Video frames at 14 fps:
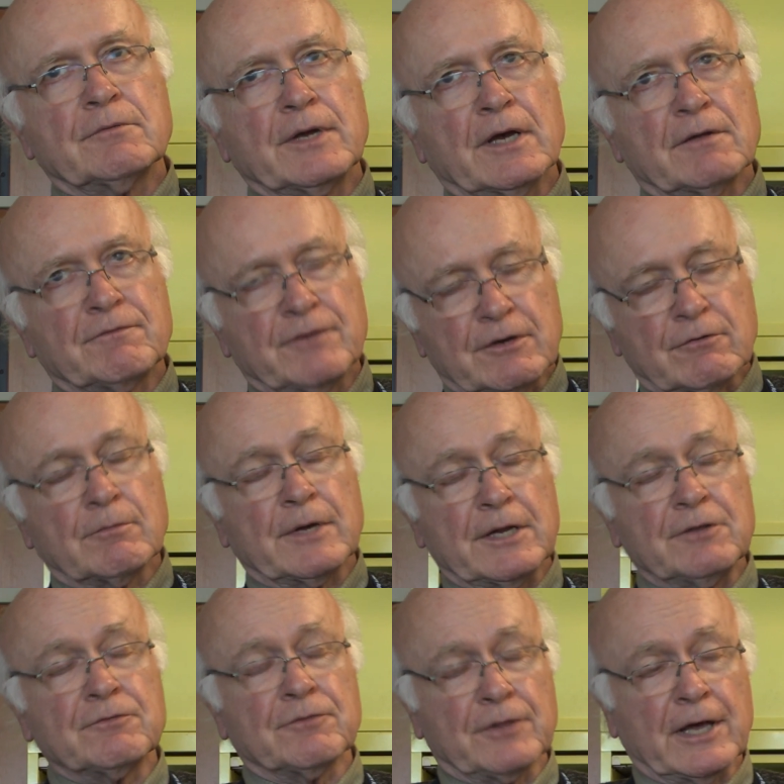We got federal
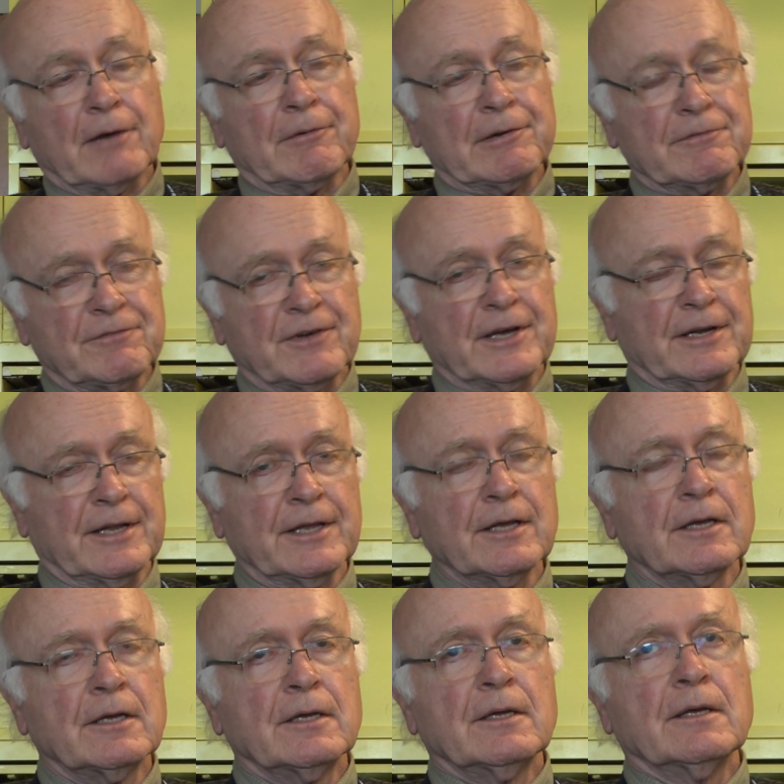monies for that one finally,
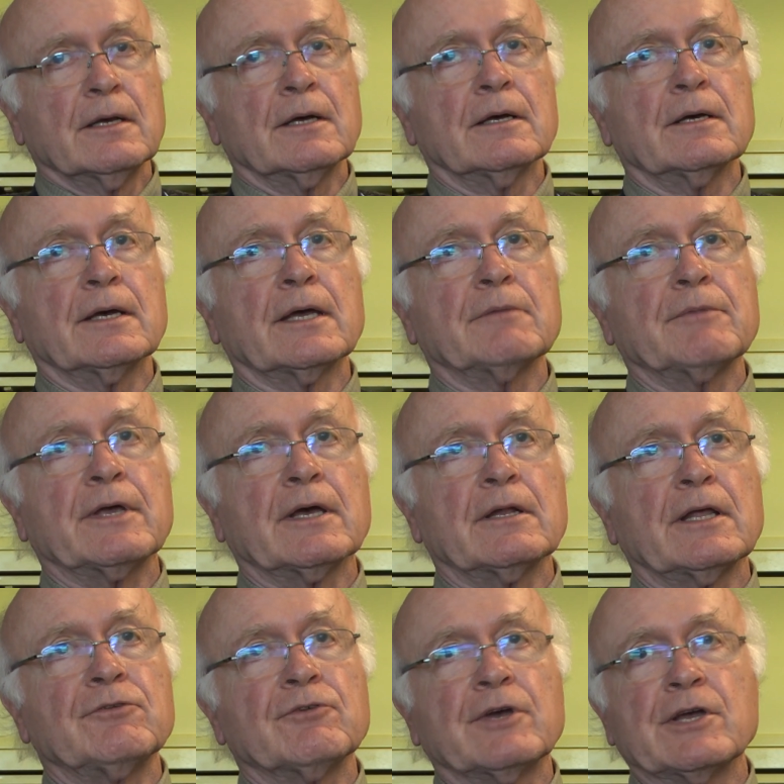and we had
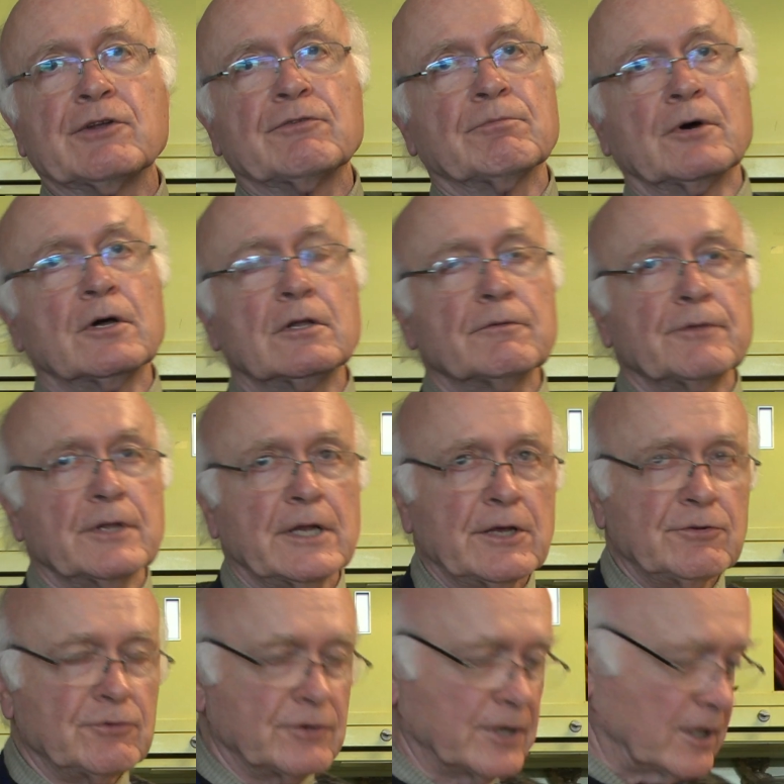educators from all over the
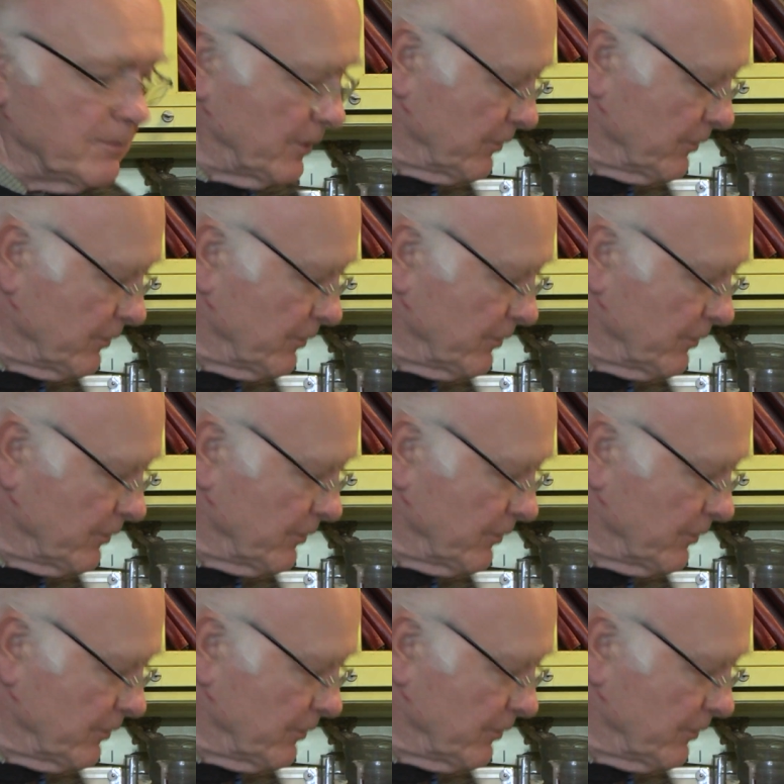nation come